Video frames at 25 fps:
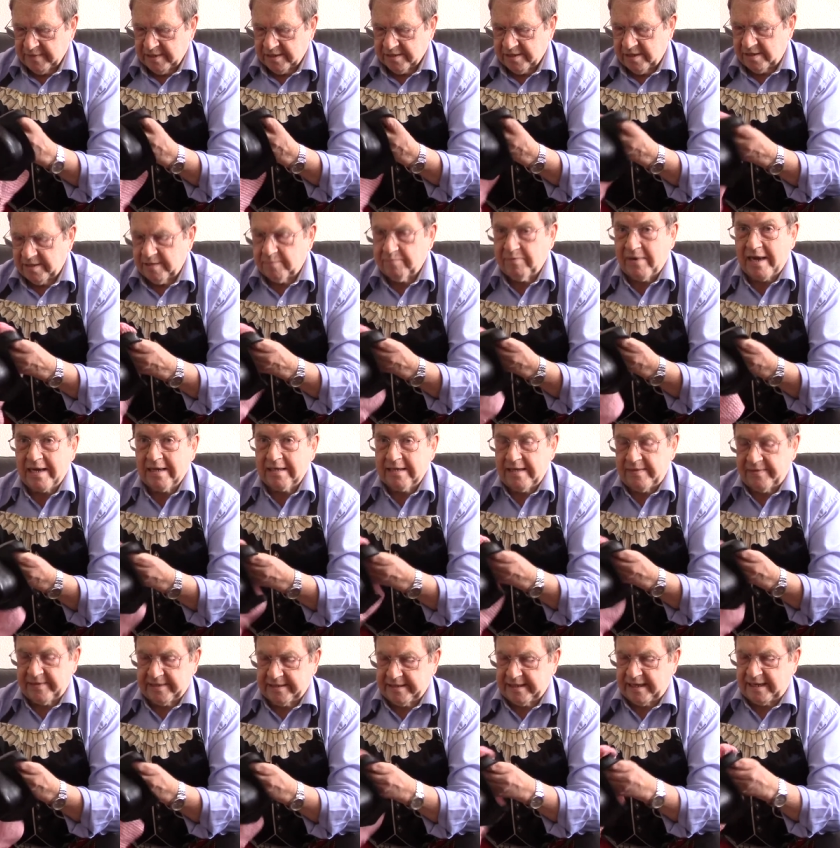So the black
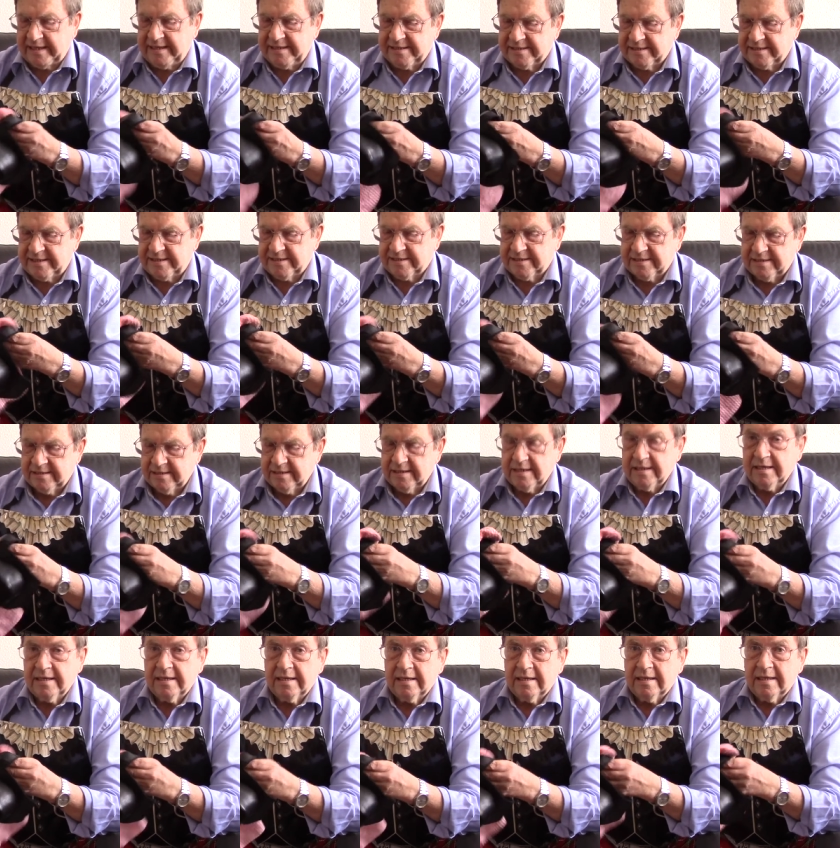leather case is
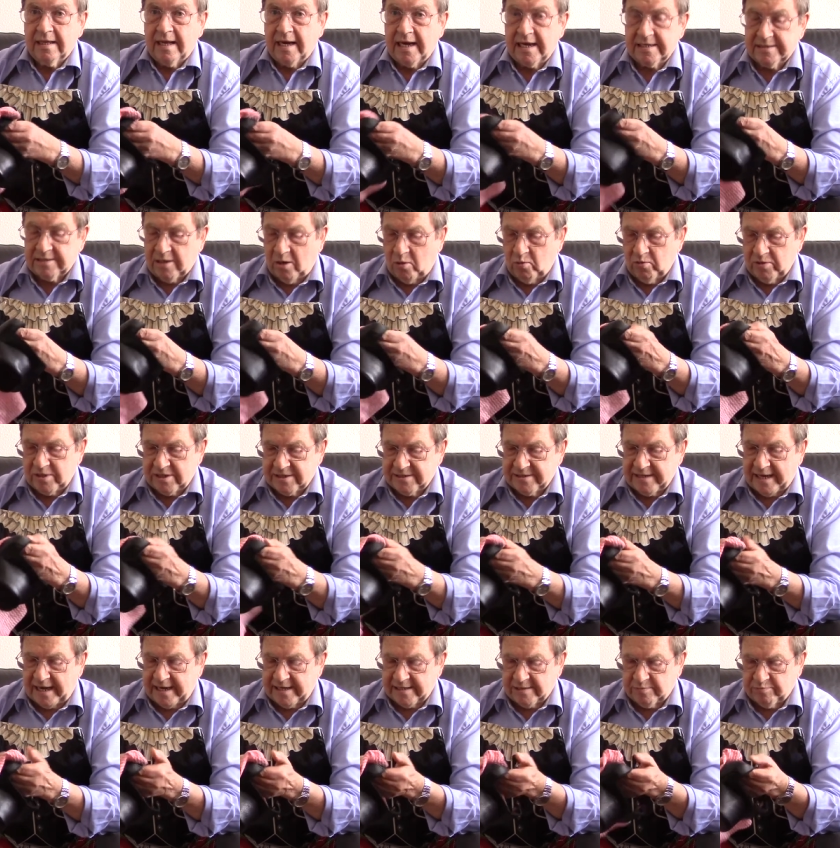as old as
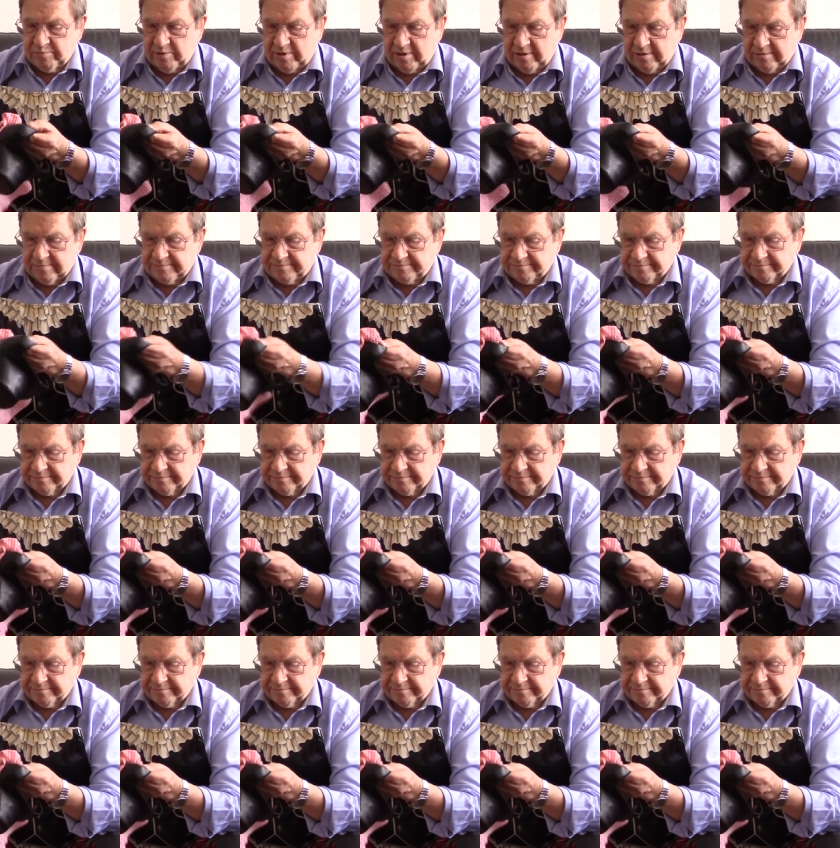that as well.